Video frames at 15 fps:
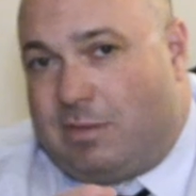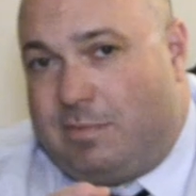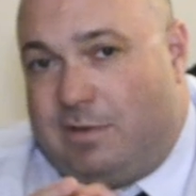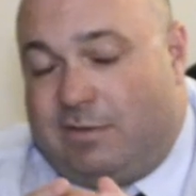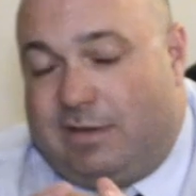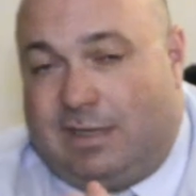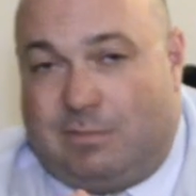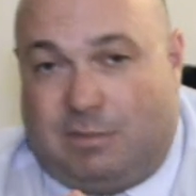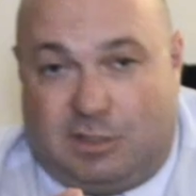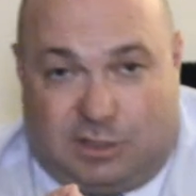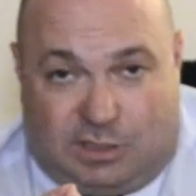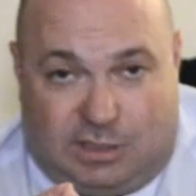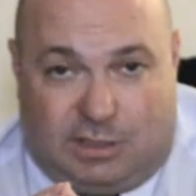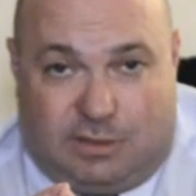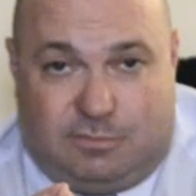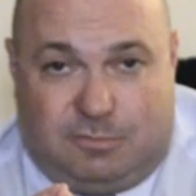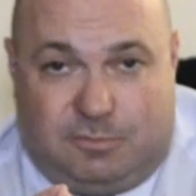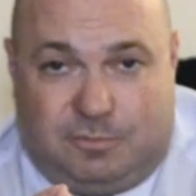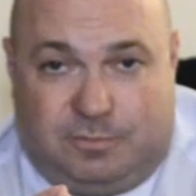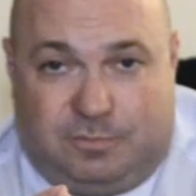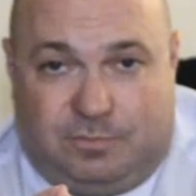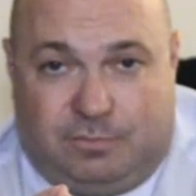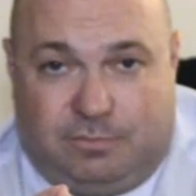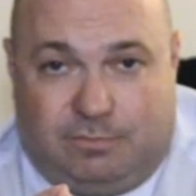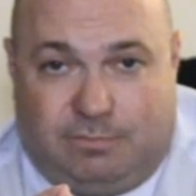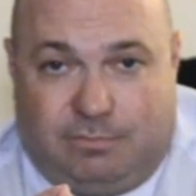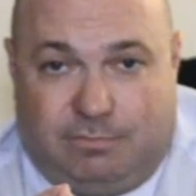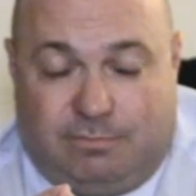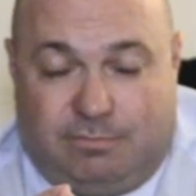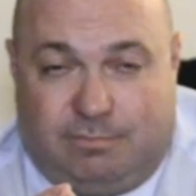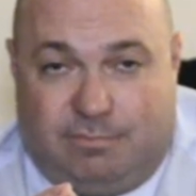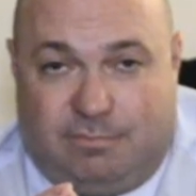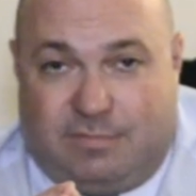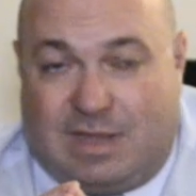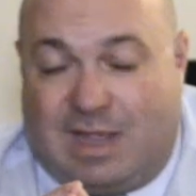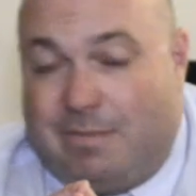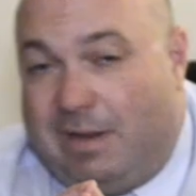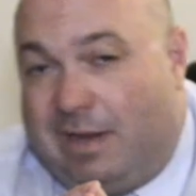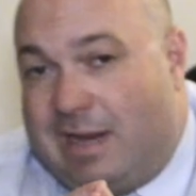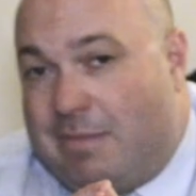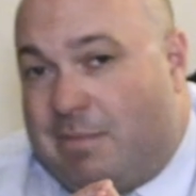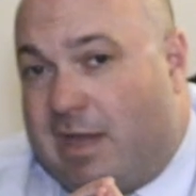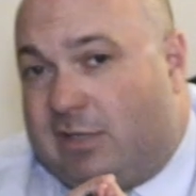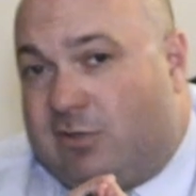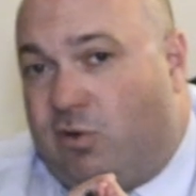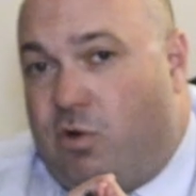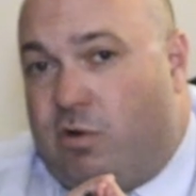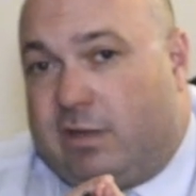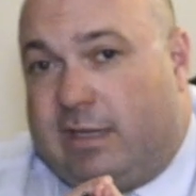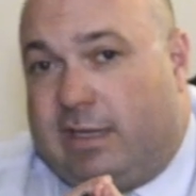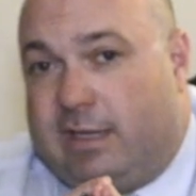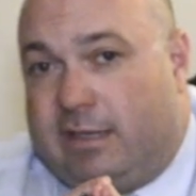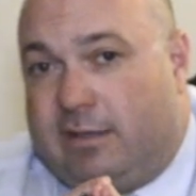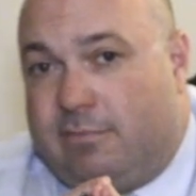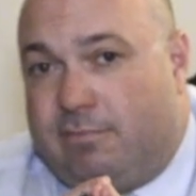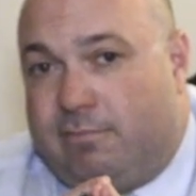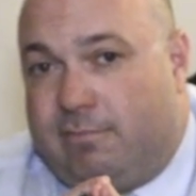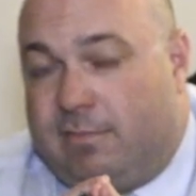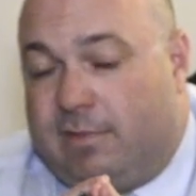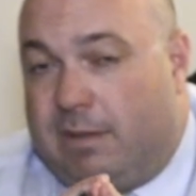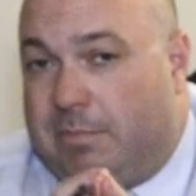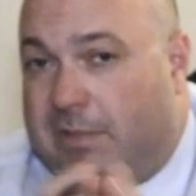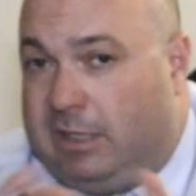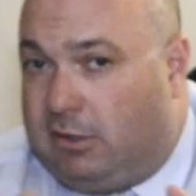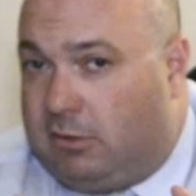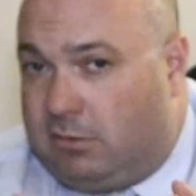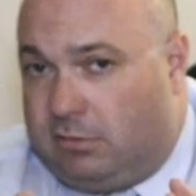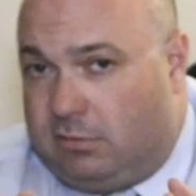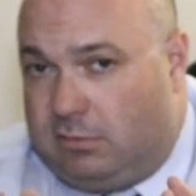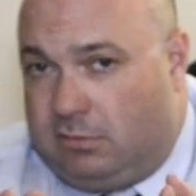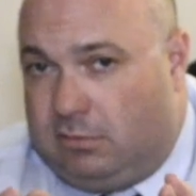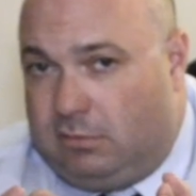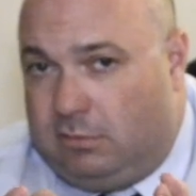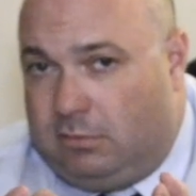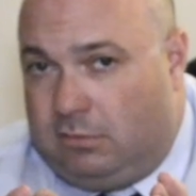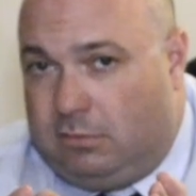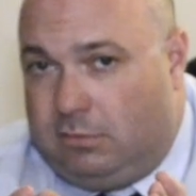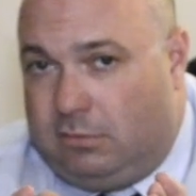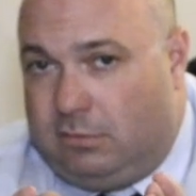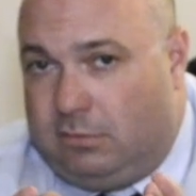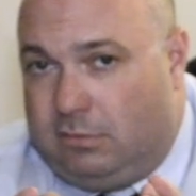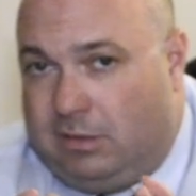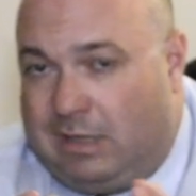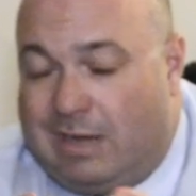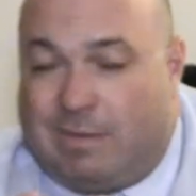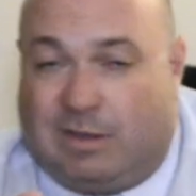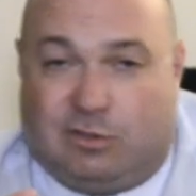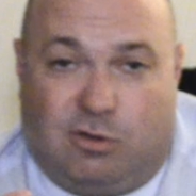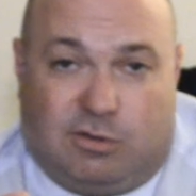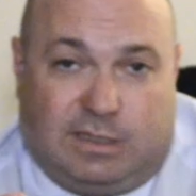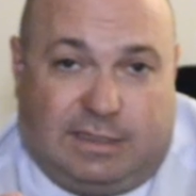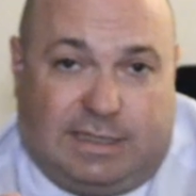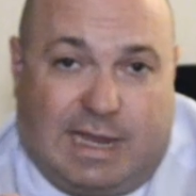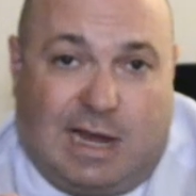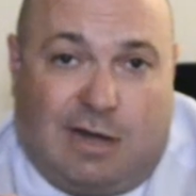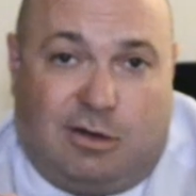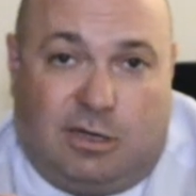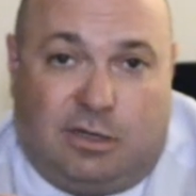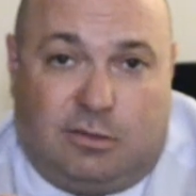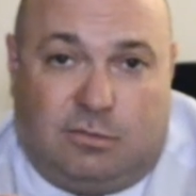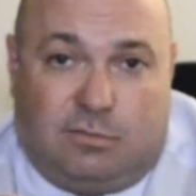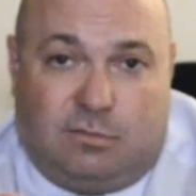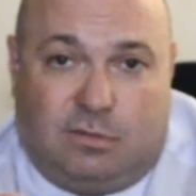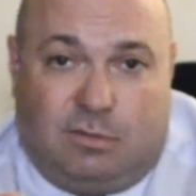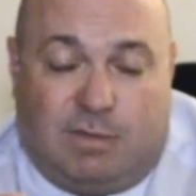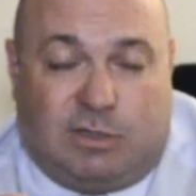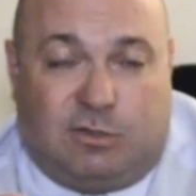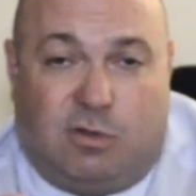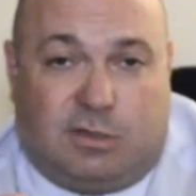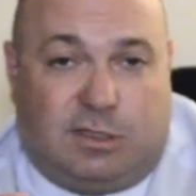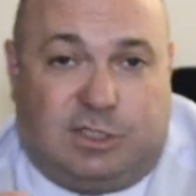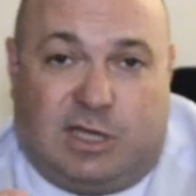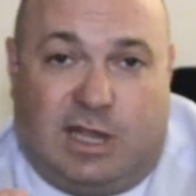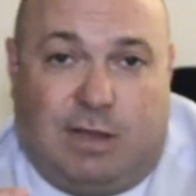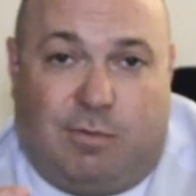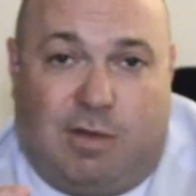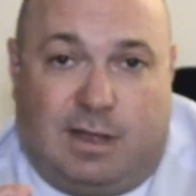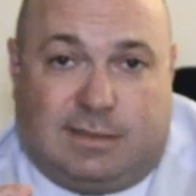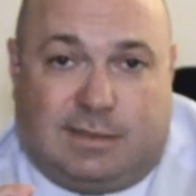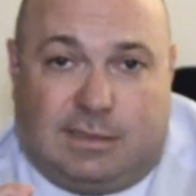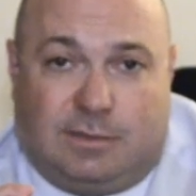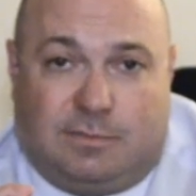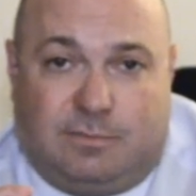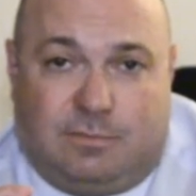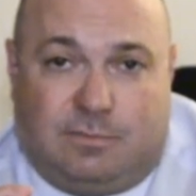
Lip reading: community in Michigan, I mean, am I talking Lapeer? Am I talking Caro? Am I talking Shiawassee?